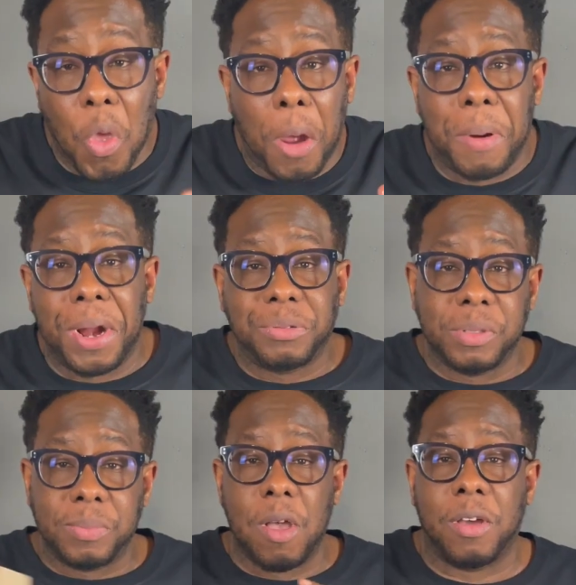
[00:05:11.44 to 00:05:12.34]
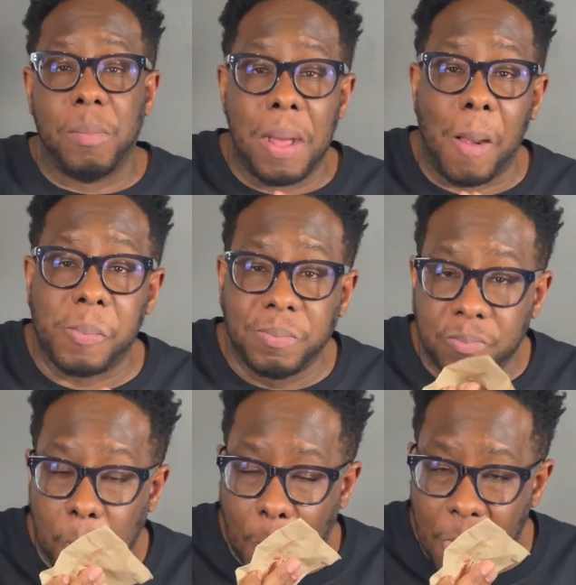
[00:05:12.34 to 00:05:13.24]
Alright, that's what I'm talking about.
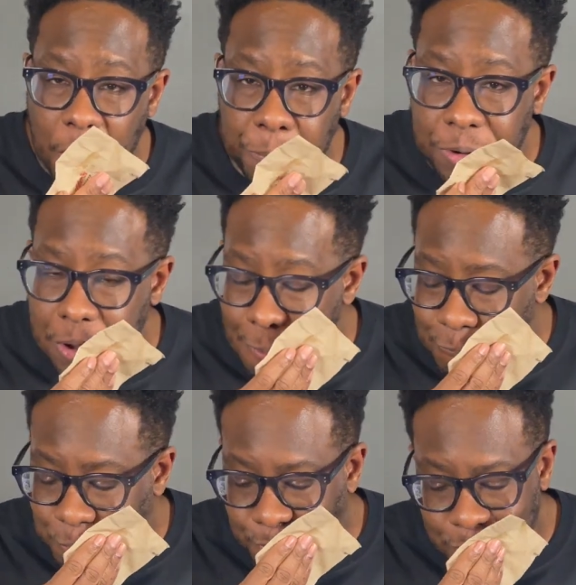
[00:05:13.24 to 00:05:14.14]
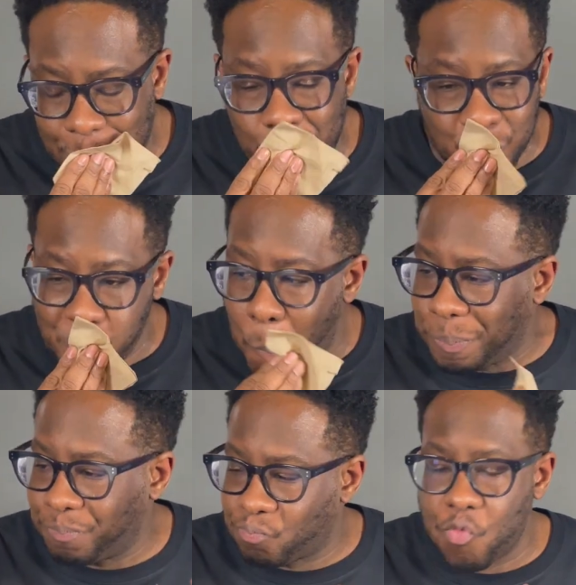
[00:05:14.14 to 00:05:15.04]
That was pretty dope. So,
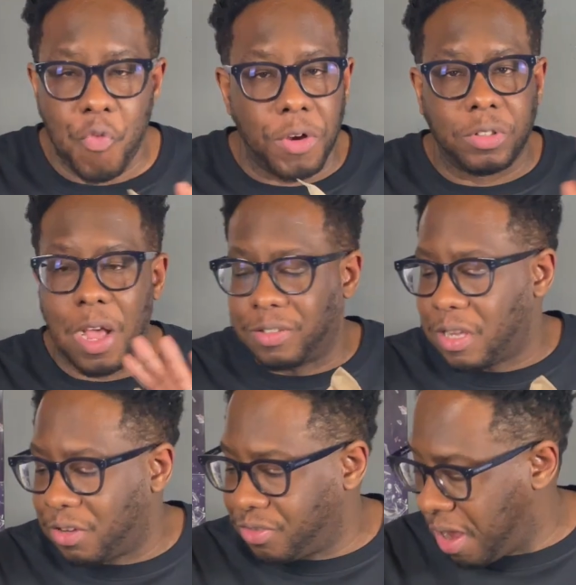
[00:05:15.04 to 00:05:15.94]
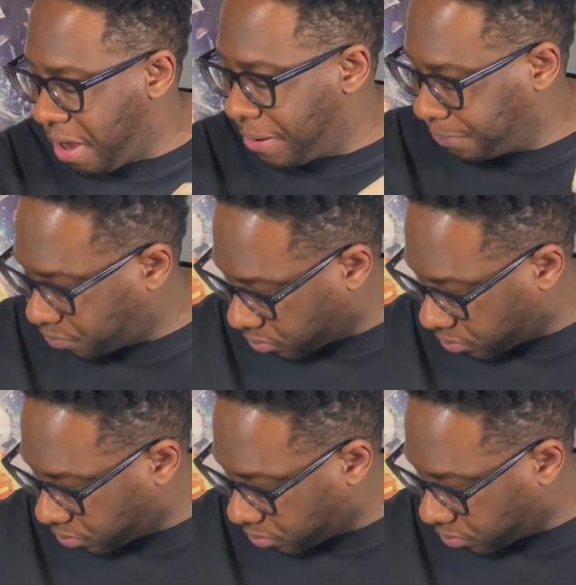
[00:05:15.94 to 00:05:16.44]
first hot sauce down,